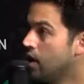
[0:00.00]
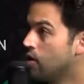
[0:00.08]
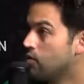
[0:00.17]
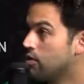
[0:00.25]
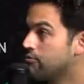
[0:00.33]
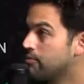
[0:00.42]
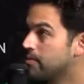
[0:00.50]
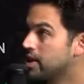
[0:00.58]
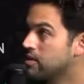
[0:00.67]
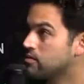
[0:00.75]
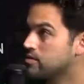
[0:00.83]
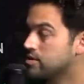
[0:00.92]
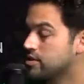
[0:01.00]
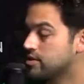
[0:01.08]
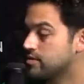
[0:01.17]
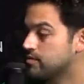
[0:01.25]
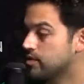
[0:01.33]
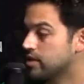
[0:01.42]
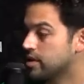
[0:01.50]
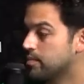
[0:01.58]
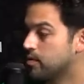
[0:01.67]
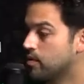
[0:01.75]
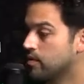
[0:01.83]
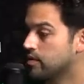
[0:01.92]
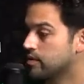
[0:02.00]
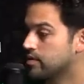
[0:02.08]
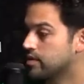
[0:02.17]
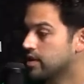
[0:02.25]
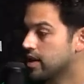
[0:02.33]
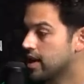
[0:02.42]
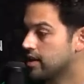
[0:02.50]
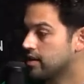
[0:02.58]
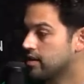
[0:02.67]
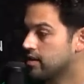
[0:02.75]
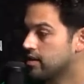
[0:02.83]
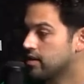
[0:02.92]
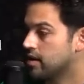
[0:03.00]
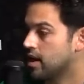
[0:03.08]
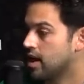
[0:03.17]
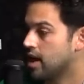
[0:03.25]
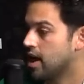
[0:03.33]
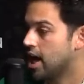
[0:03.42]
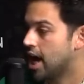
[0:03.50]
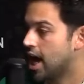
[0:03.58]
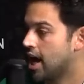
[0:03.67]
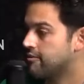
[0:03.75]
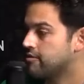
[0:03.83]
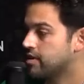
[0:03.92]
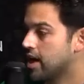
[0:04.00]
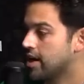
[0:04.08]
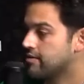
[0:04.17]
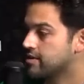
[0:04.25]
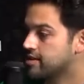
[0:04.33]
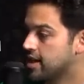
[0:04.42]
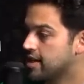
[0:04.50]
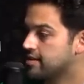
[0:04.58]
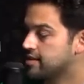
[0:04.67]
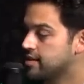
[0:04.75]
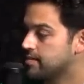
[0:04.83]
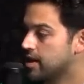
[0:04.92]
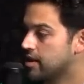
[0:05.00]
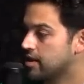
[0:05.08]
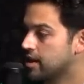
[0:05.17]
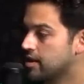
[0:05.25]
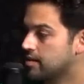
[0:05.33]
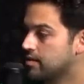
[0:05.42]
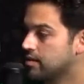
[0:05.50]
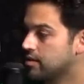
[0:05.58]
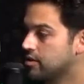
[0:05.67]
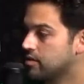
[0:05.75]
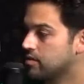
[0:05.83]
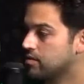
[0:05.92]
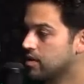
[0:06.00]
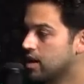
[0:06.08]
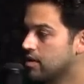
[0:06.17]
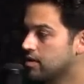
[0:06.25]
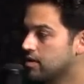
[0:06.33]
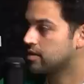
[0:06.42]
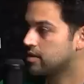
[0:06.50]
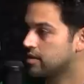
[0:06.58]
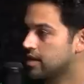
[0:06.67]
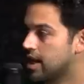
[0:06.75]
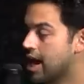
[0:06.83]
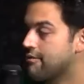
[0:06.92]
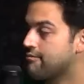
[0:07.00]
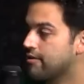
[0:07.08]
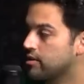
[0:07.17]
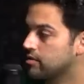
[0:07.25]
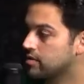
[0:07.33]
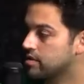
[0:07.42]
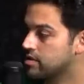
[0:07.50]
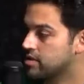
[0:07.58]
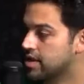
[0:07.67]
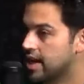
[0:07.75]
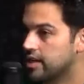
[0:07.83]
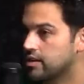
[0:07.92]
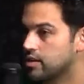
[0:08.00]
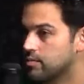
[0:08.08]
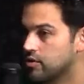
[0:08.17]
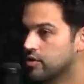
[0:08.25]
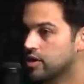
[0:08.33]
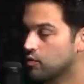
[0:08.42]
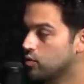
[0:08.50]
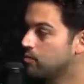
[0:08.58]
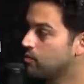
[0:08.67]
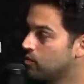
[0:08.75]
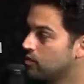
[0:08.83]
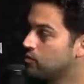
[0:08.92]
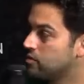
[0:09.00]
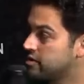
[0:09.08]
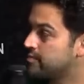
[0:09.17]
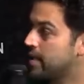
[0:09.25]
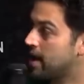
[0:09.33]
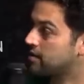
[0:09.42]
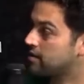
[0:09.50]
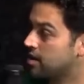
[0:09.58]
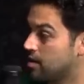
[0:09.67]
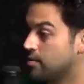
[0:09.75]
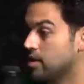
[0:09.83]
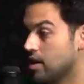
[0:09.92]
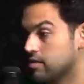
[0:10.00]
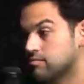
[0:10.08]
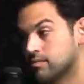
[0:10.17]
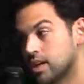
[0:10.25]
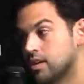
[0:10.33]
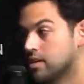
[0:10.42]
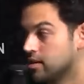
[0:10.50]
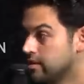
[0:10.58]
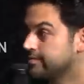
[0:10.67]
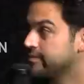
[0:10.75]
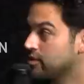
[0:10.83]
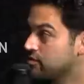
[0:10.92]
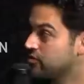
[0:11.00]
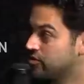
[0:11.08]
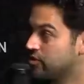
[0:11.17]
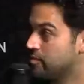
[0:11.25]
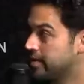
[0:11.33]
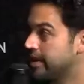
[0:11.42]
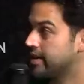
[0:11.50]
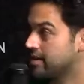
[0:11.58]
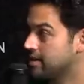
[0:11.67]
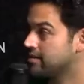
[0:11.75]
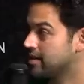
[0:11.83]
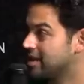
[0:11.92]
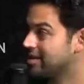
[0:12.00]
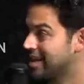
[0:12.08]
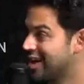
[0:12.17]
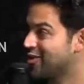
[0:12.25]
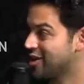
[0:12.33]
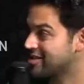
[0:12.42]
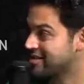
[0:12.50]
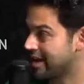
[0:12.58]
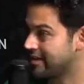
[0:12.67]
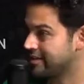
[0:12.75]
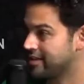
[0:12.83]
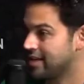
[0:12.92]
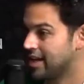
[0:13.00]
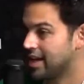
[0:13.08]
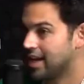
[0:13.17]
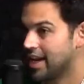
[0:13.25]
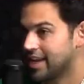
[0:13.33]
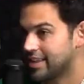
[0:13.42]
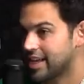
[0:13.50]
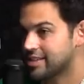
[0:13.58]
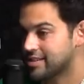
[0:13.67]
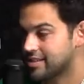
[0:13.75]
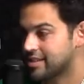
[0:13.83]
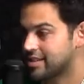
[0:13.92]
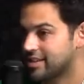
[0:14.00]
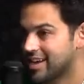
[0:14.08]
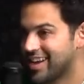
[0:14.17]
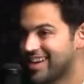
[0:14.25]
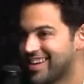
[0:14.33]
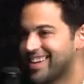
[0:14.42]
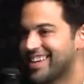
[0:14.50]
Well, for me, it was just really important to like have a have a skate team that like you know I, that I felt the skate community would would respect. Like be like, those dudes don't play. They they they know how to skate. Yeah, that's you did it. yeah.